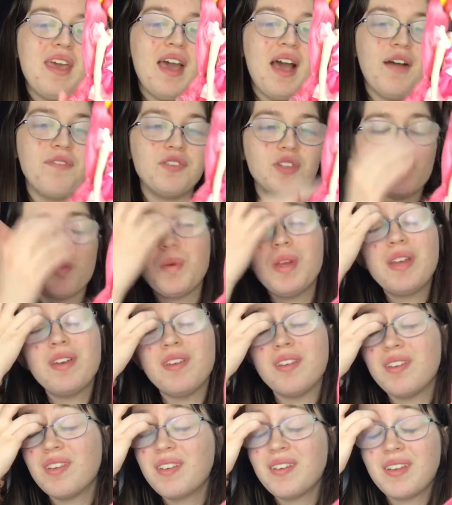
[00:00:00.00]
I've just been
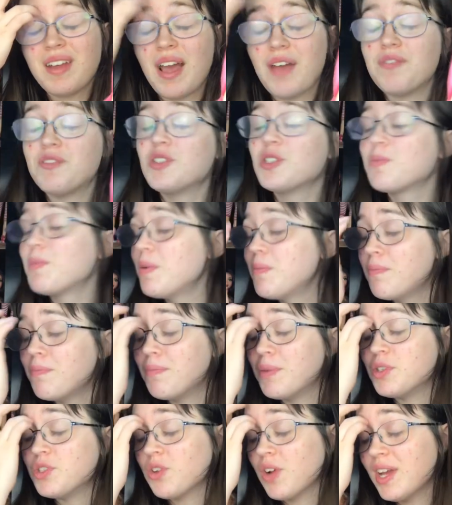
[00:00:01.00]
I've just been
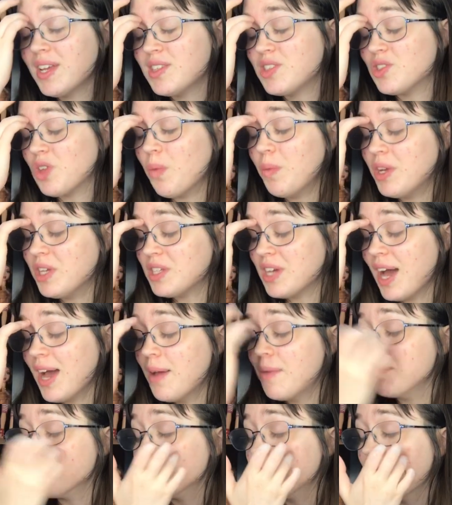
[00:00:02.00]
betrayed so many
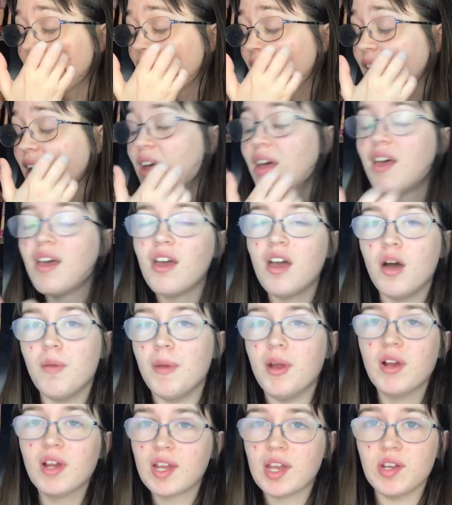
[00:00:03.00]
times by
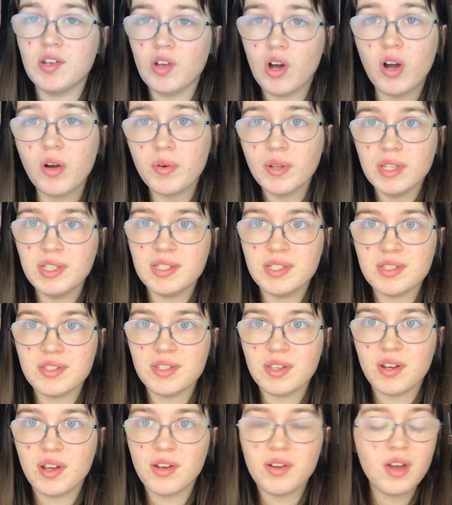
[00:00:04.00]
American Doll releases,
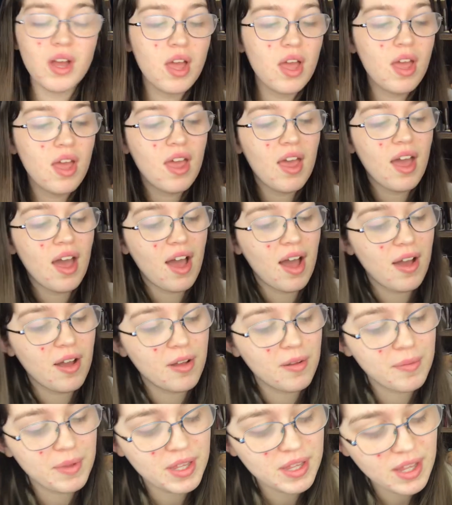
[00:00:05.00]
you know?
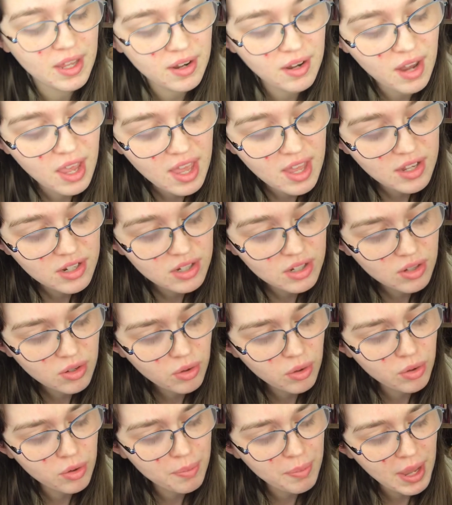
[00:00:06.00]
Um, and then her
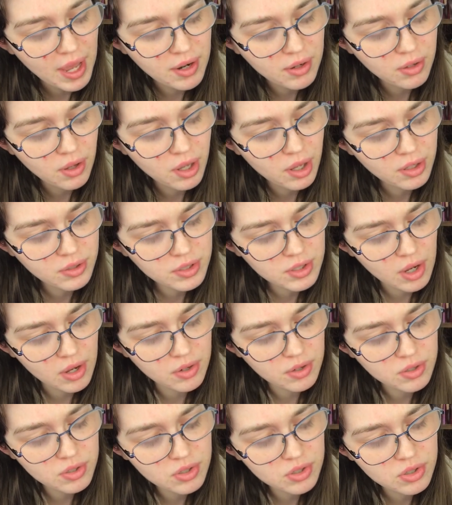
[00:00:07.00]
little petals on
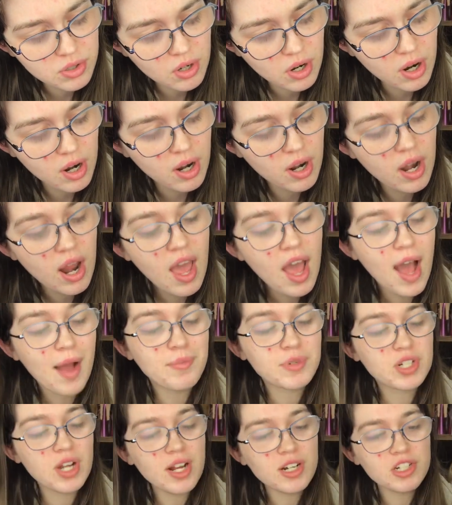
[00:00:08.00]
her skirt. I'm
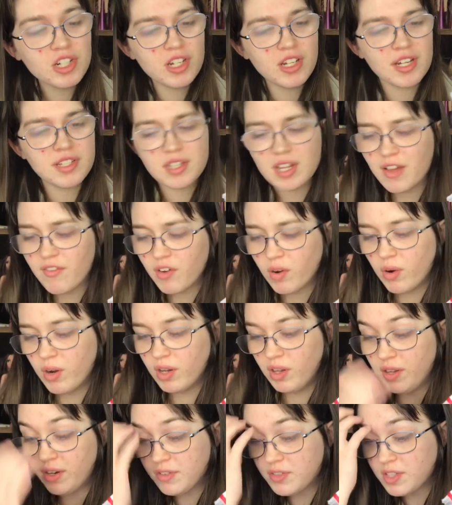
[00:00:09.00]
shocked she doesn't have a
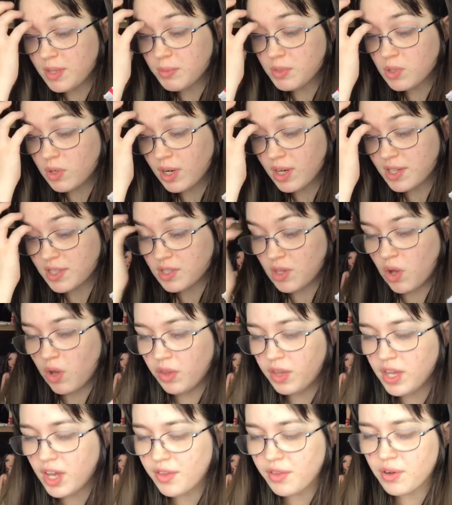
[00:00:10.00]
crinoline of some sort because all
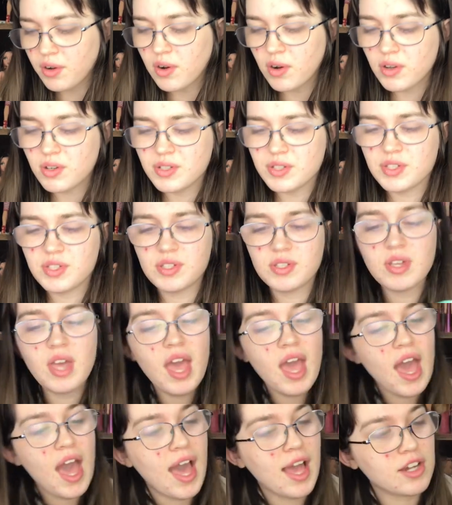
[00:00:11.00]
the other girls
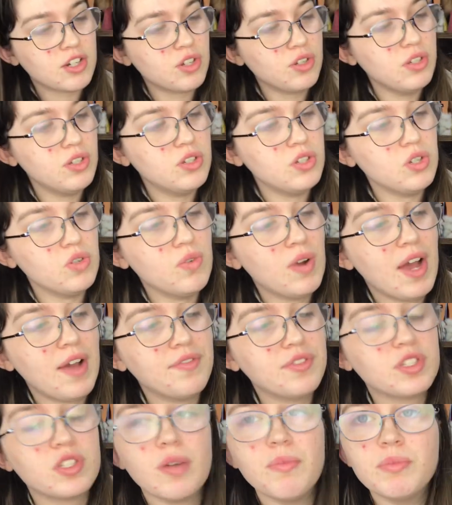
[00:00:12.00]
actually do have
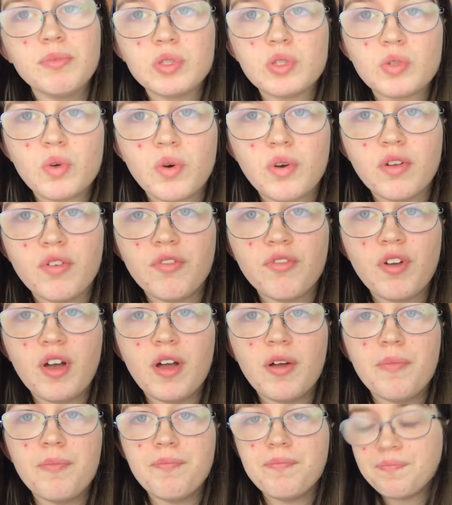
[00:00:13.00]
some sort of
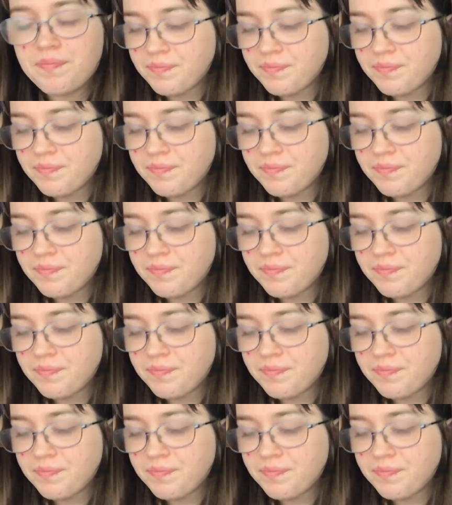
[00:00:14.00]
um,